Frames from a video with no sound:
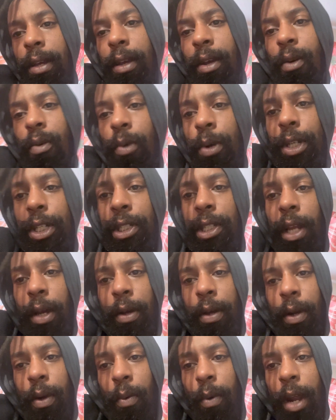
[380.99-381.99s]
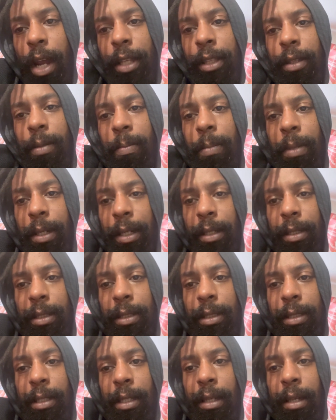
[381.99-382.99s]
we're just not going to ride the
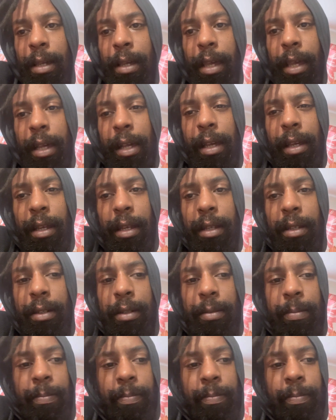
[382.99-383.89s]
bus, and